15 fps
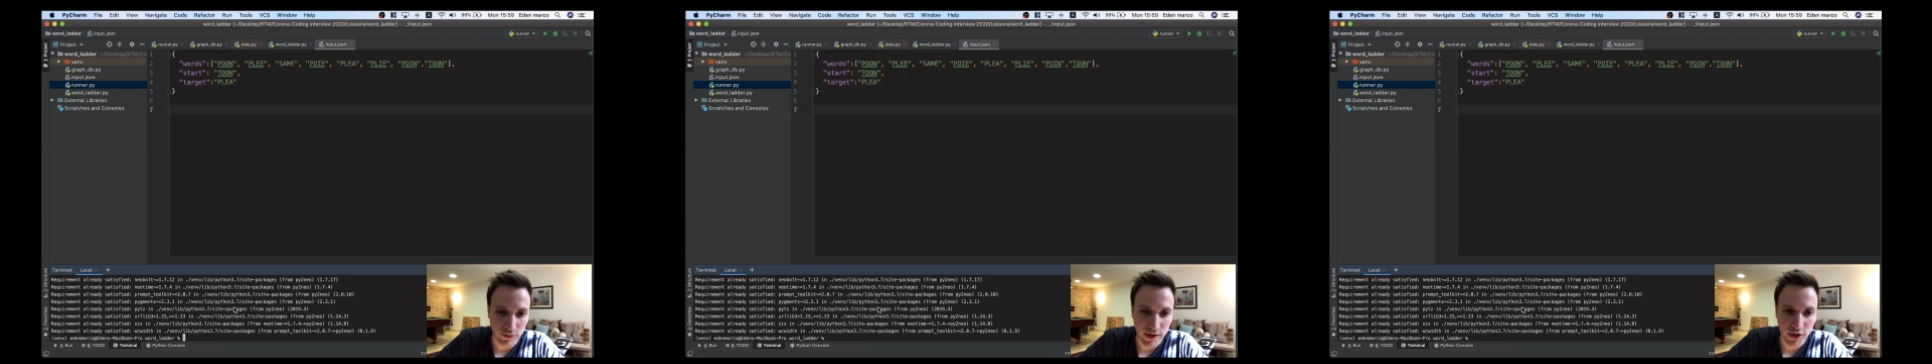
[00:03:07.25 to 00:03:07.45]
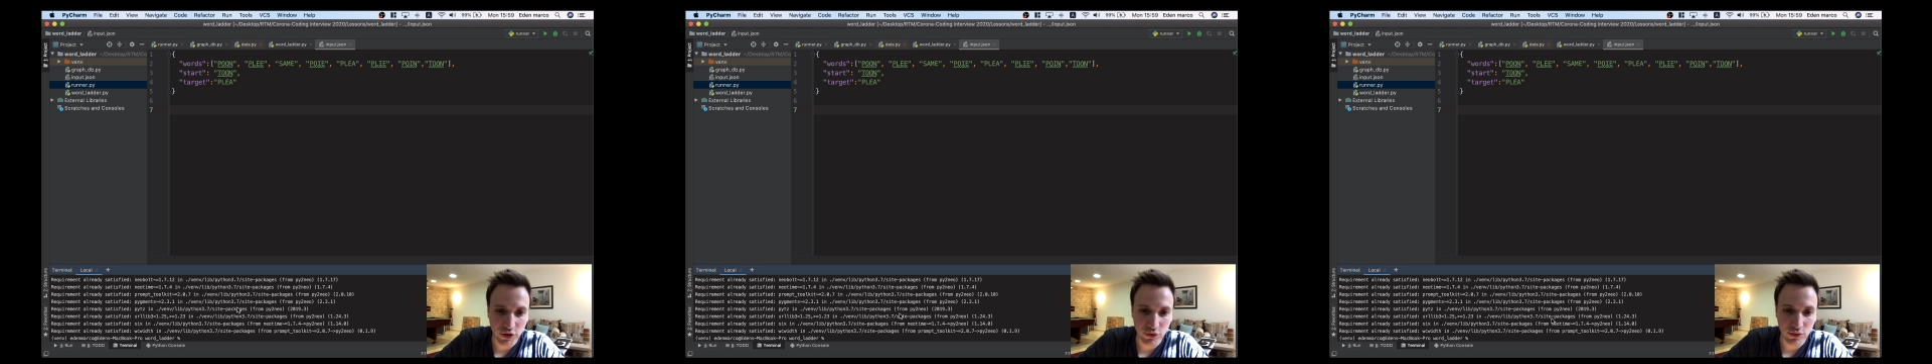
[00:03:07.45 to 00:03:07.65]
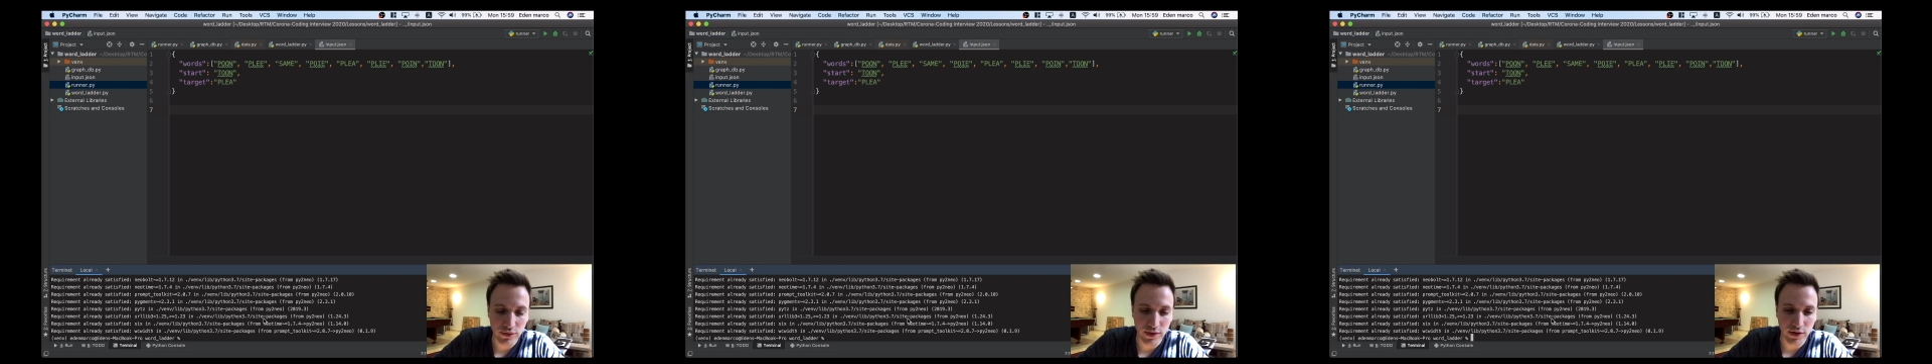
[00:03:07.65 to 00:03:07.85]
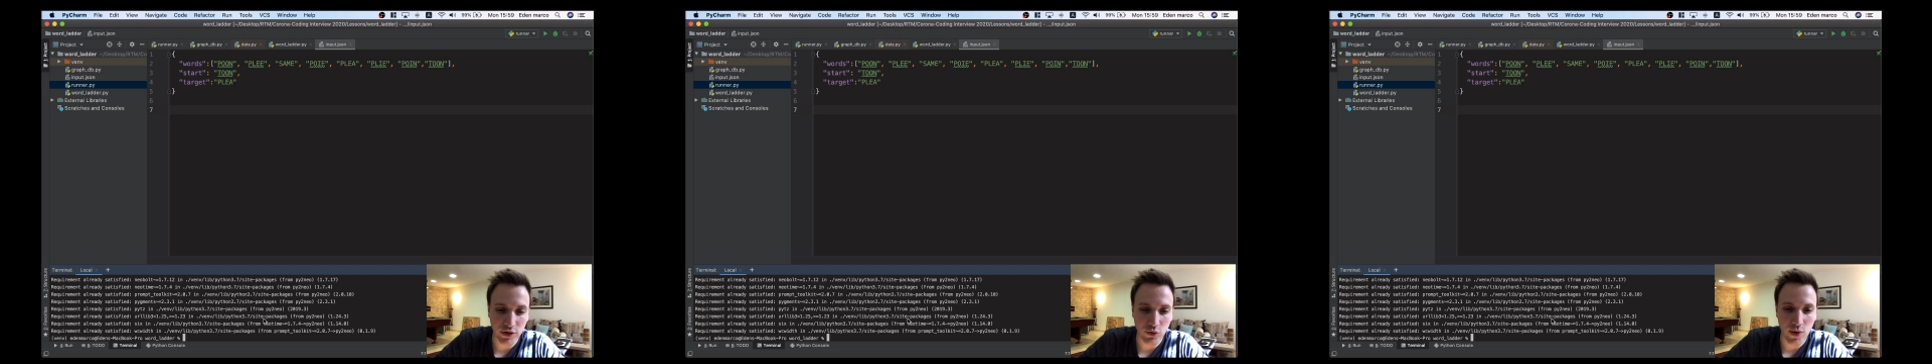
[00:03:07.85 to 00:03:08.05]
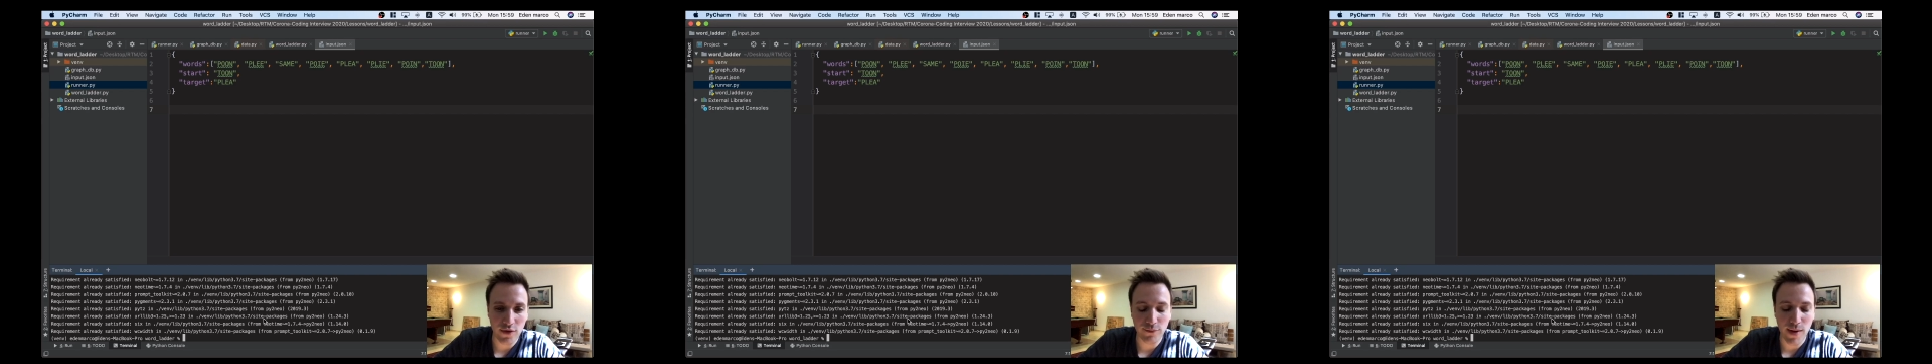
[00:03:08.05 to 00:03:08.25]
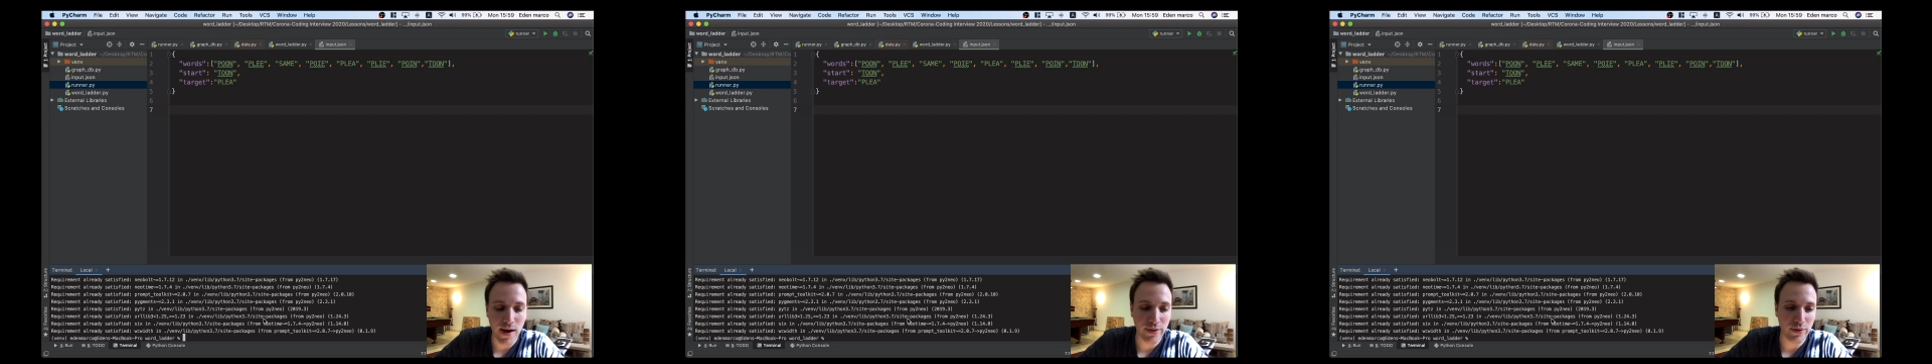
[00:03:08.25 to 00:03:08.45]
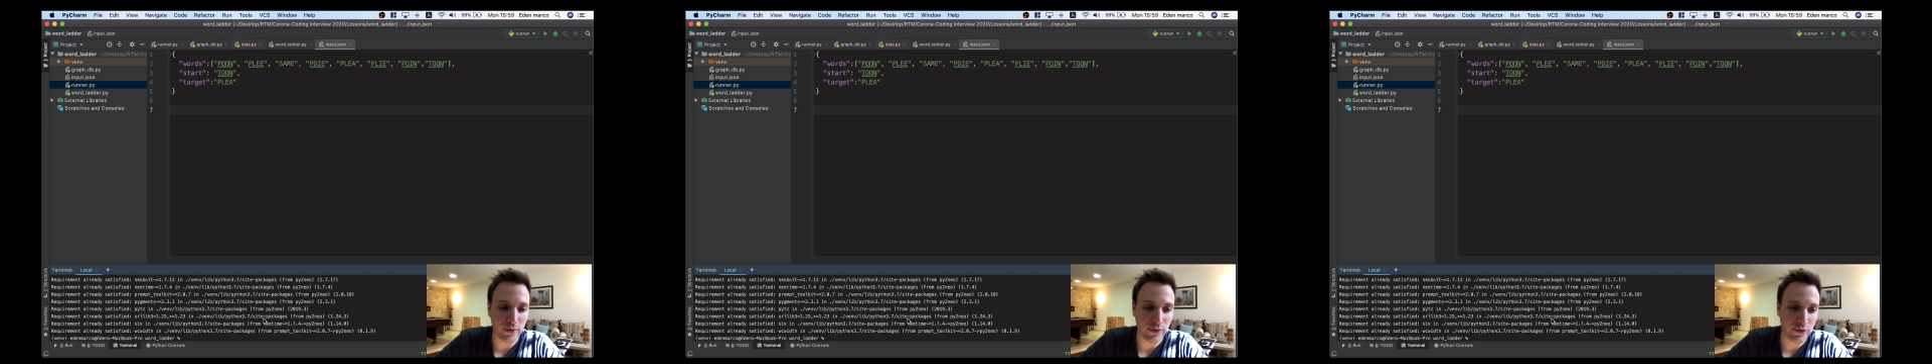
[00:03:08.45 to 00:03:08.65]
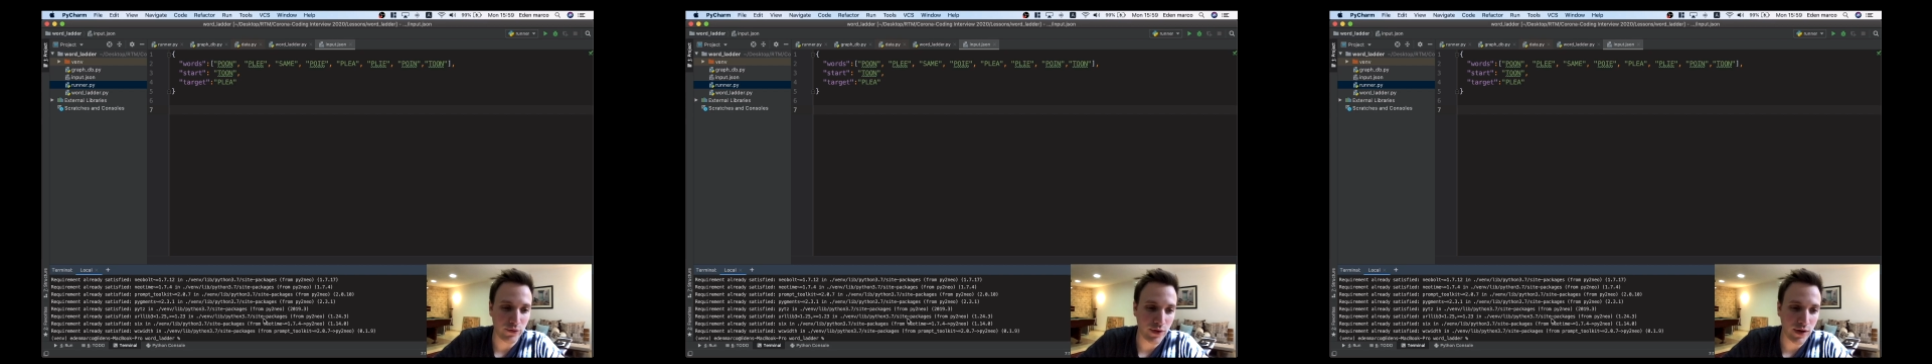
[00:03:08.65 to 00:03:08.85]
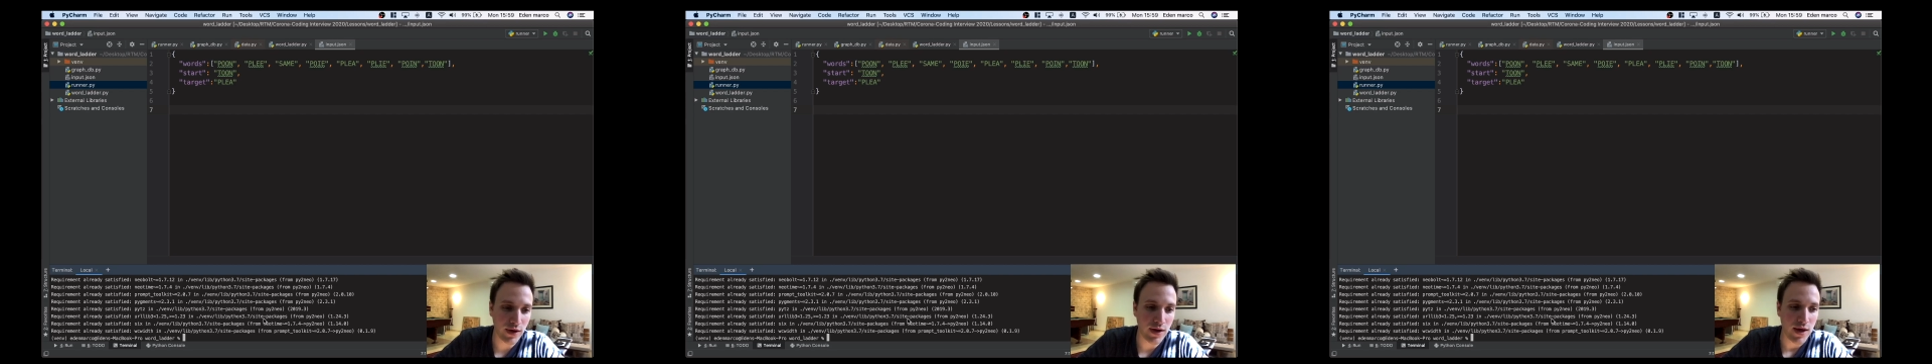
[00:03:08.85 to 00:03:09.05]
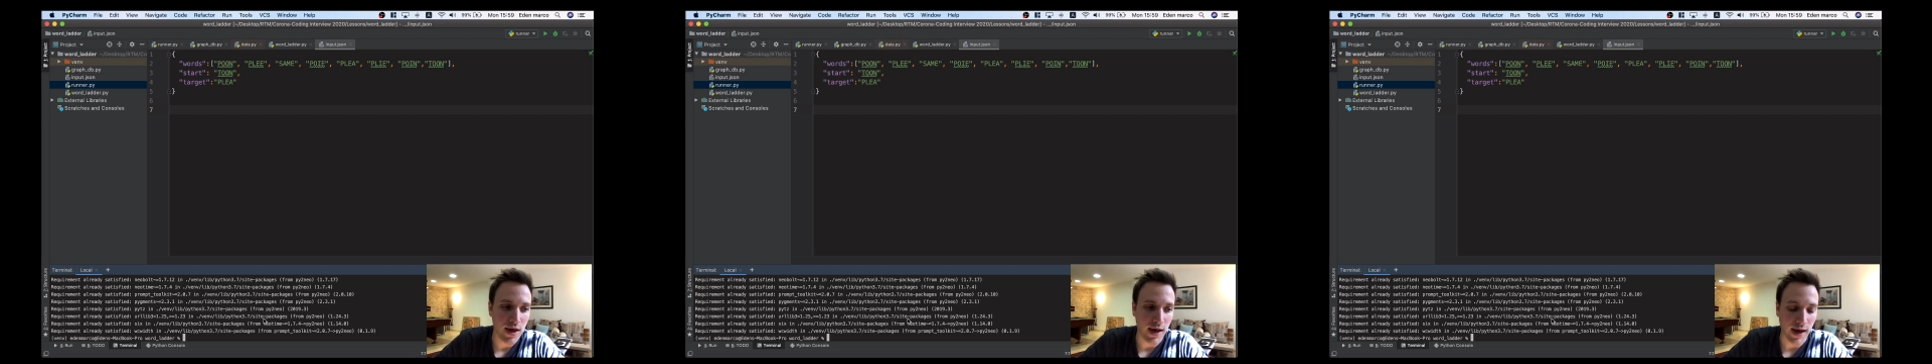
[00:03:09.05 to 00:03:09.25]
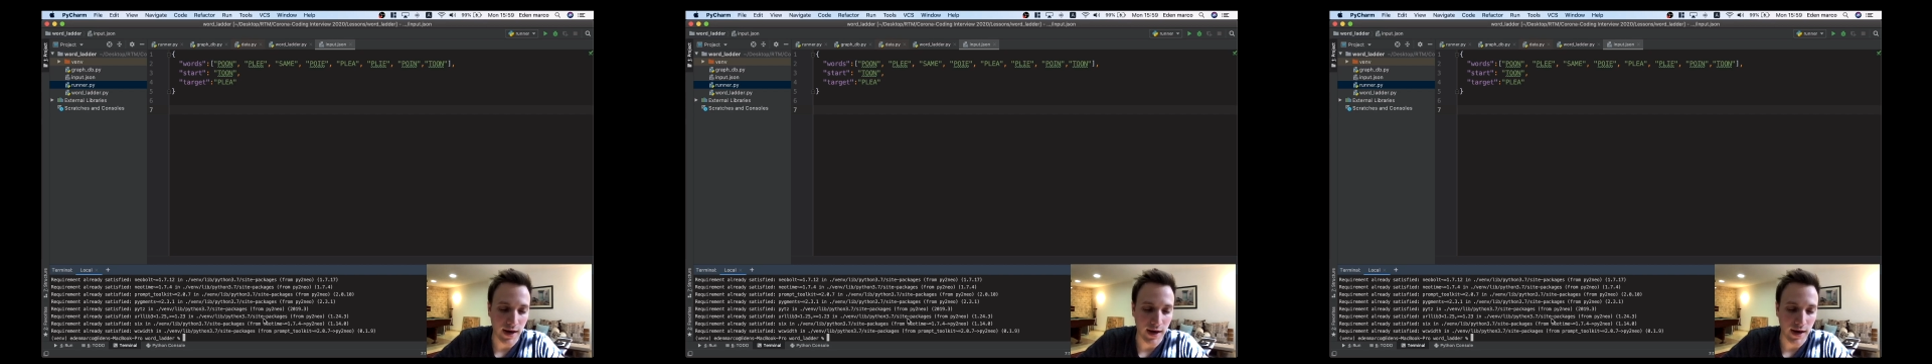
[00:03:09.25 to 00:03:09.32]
make sure that you have Python 3